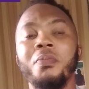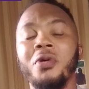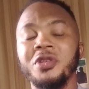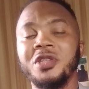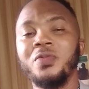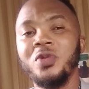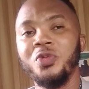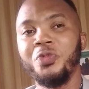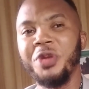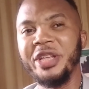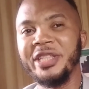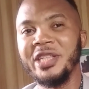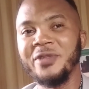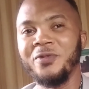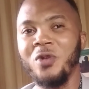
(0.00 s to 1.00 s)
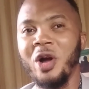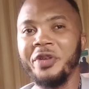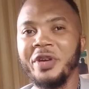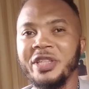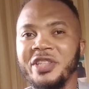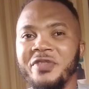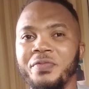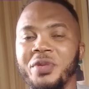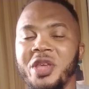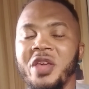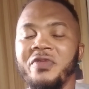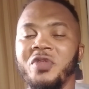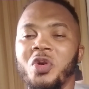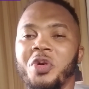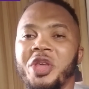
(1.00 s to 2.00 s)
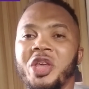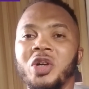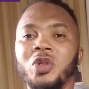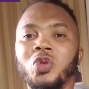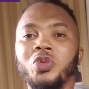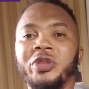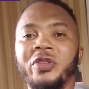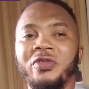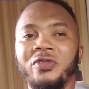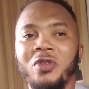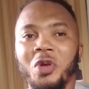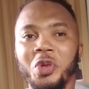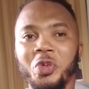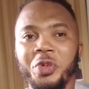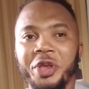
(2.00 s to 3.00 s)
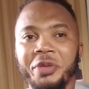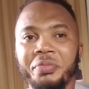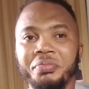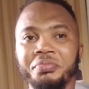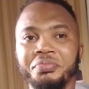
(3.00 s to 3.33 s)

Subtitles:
Possible reasons for aggressive behavior include the following: